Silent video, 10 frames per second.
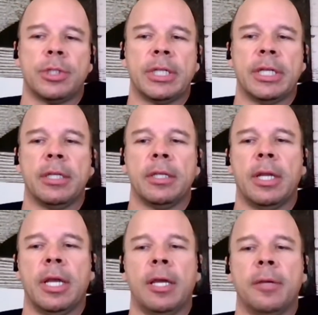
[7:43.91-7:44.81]
can
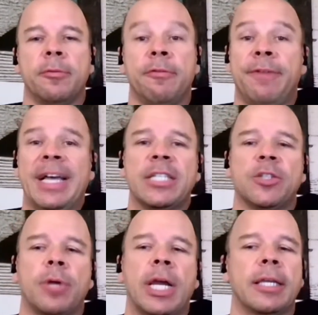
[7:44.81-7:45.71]
fast
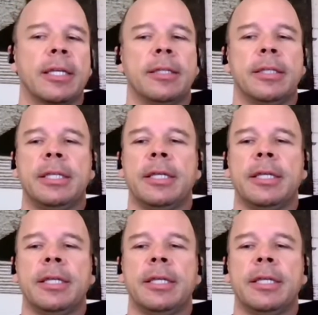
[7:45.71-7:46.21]
track the